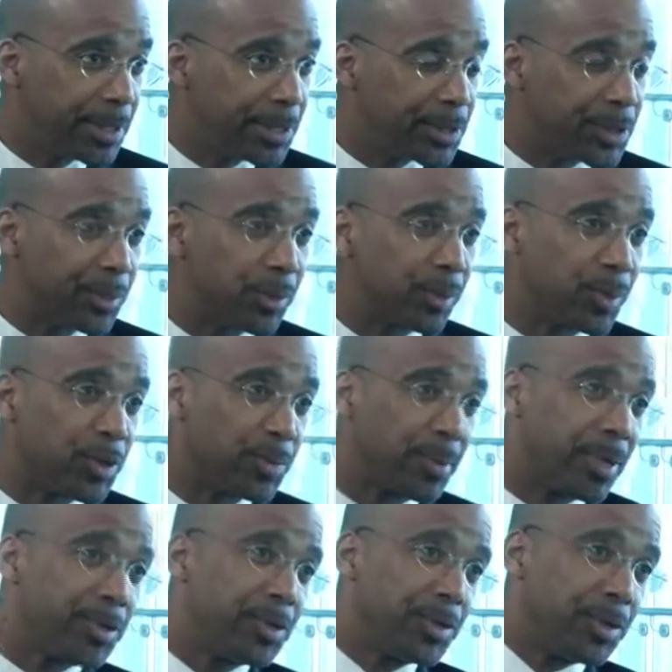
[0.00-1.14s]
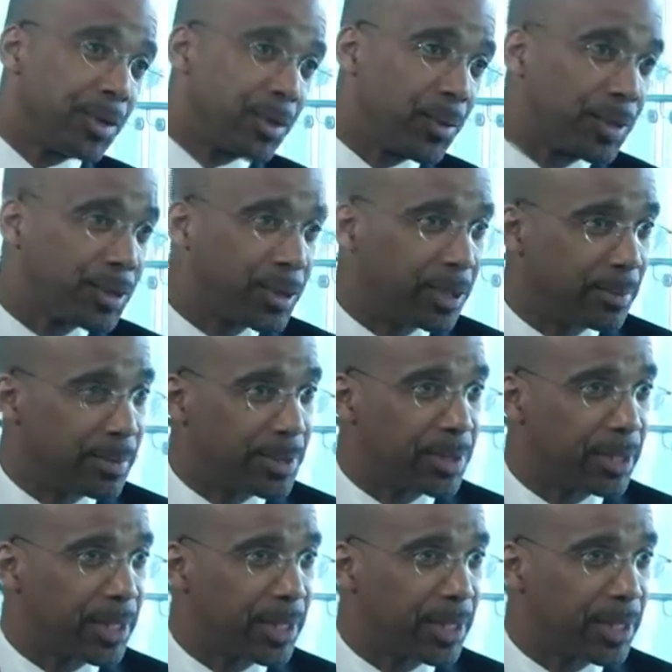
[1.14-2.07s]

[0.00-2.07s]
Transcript: So in response to your question, Mr.